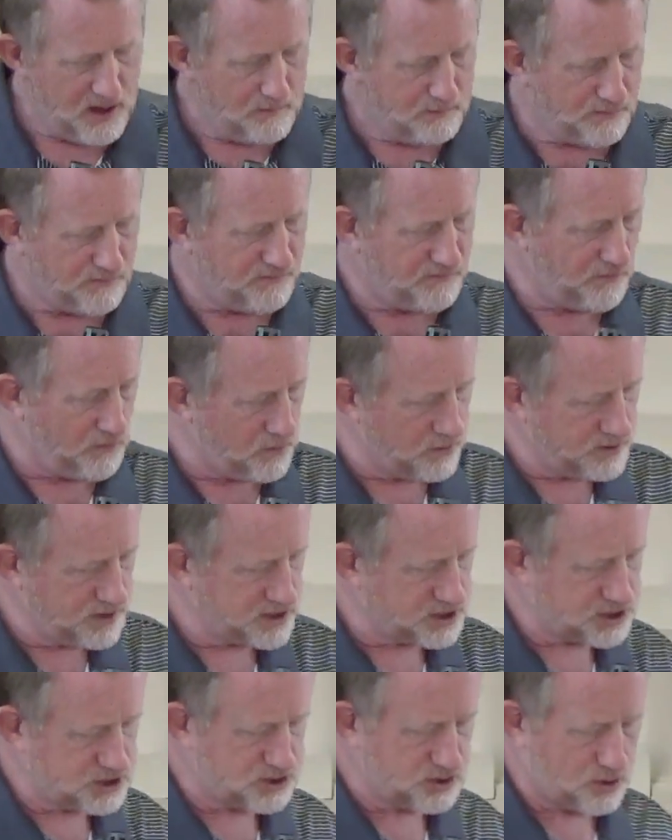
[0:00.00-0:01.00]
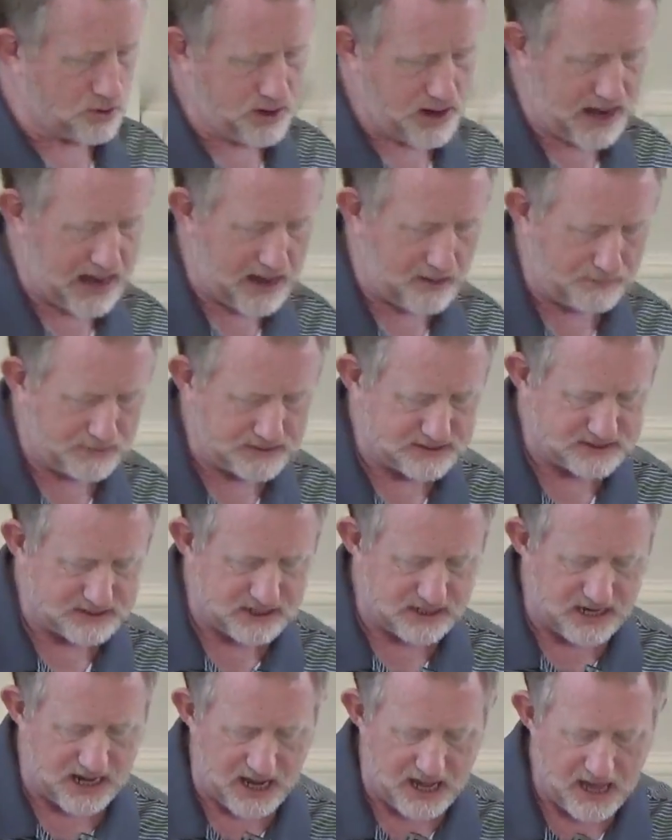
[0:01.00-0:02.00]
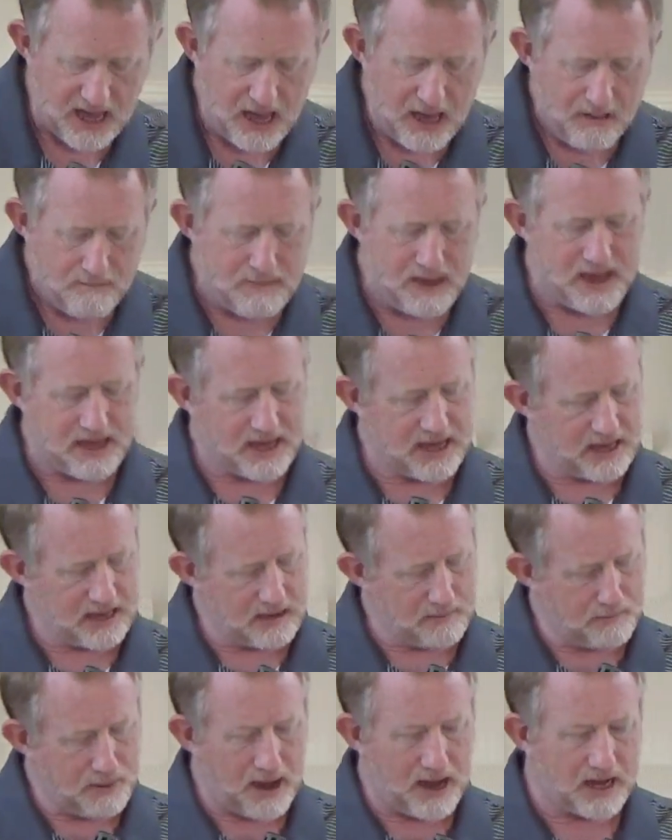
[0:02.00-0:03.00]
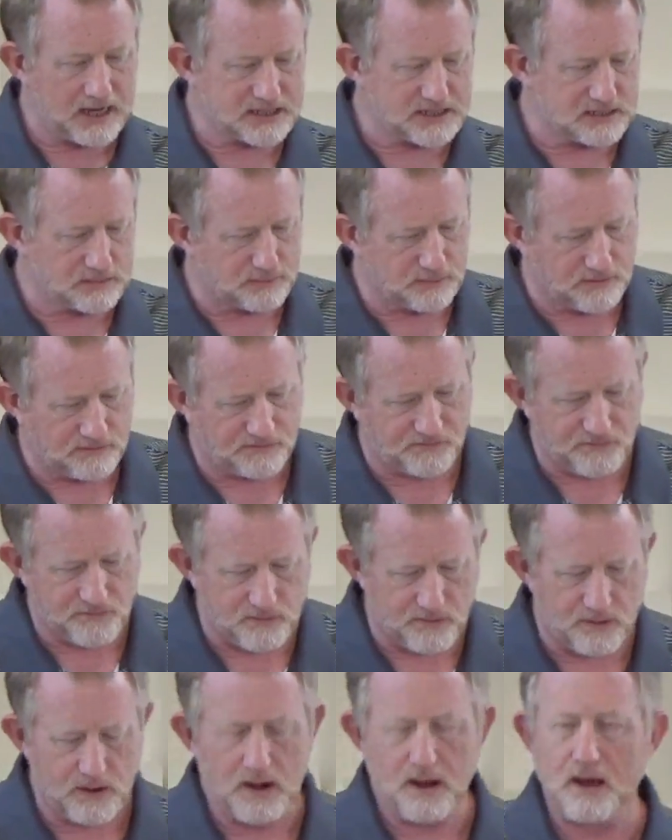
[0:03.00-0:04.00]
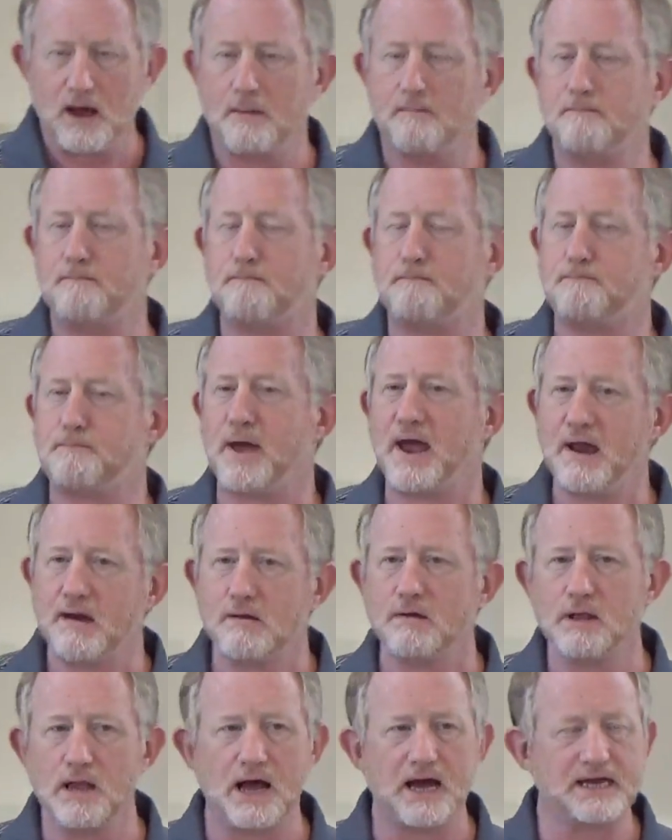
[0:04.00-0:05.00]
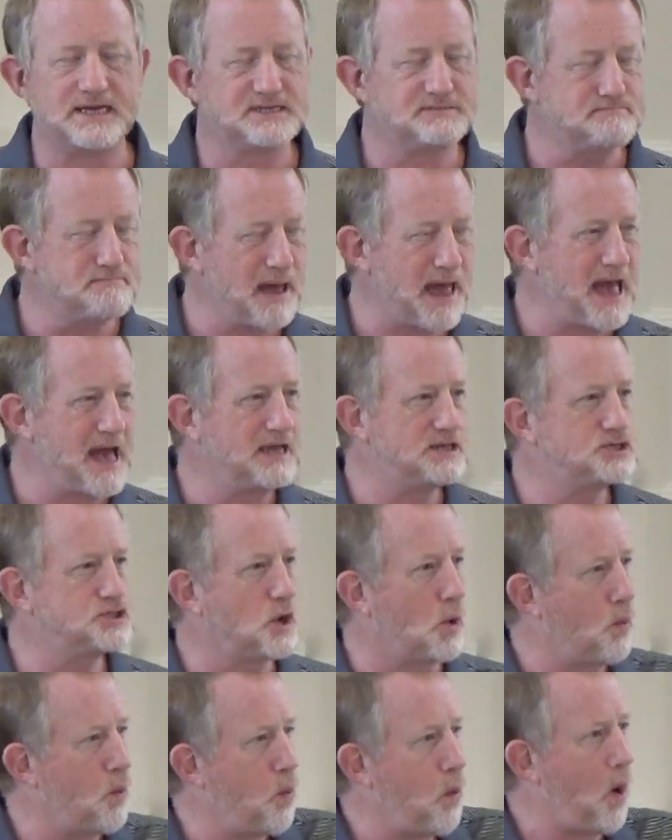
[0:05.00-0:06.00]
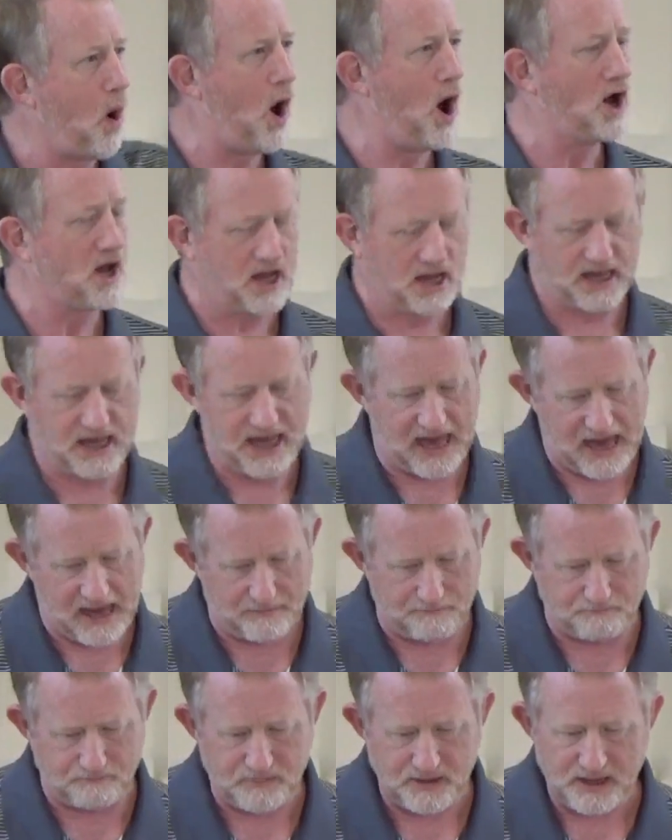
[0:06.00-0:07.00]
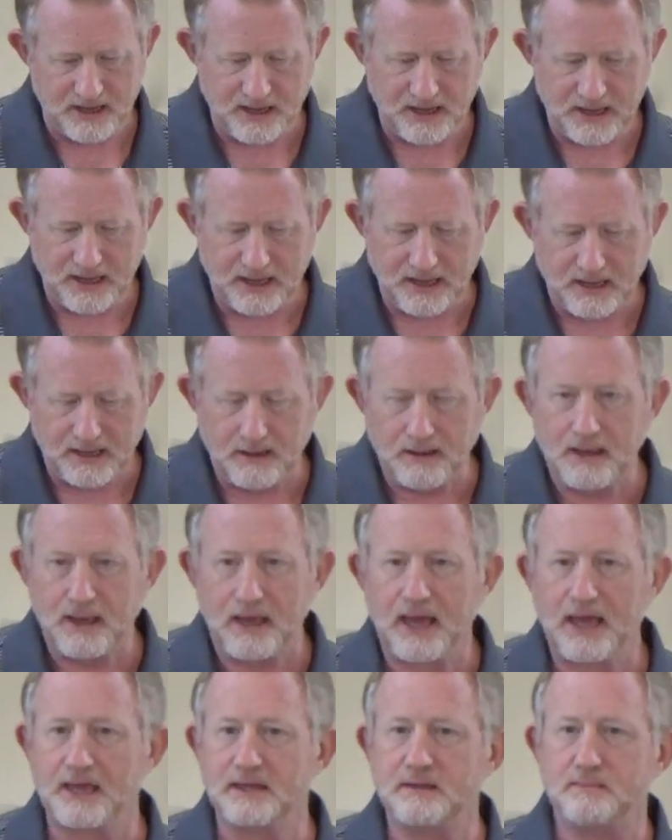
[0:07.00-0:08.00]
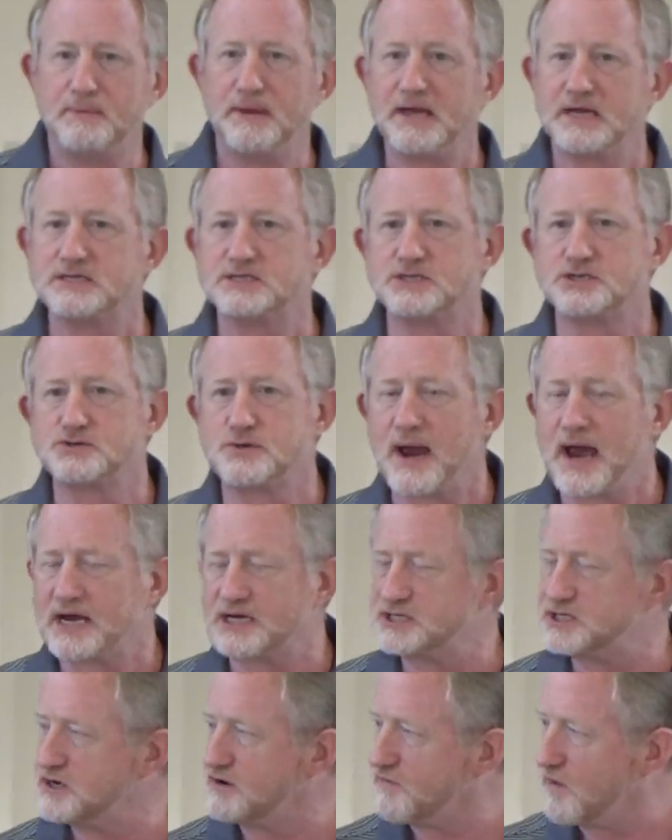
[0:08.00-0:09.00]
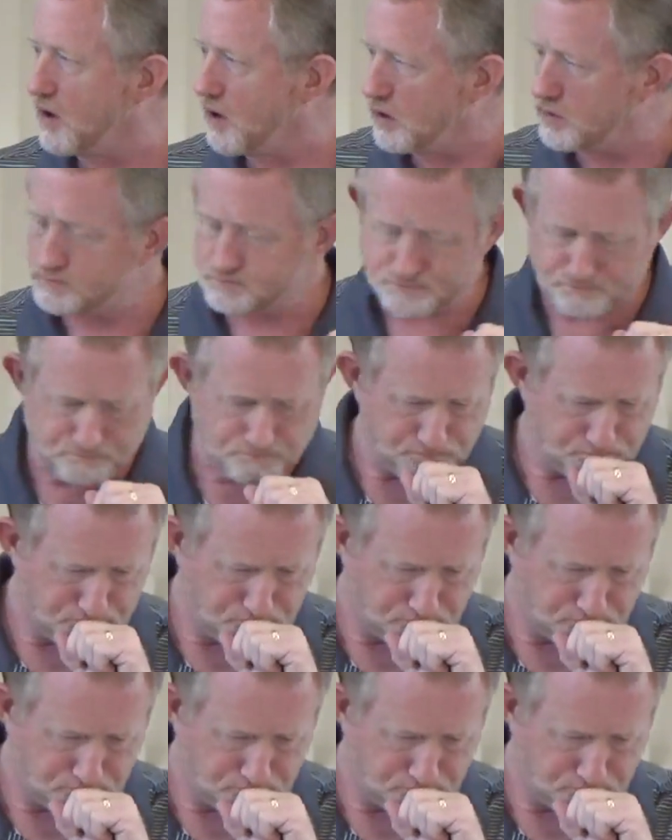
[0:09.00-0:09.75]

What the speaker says: before this story happens today, making it possible for a paralyzed man to walk again. And the biggest attraction of all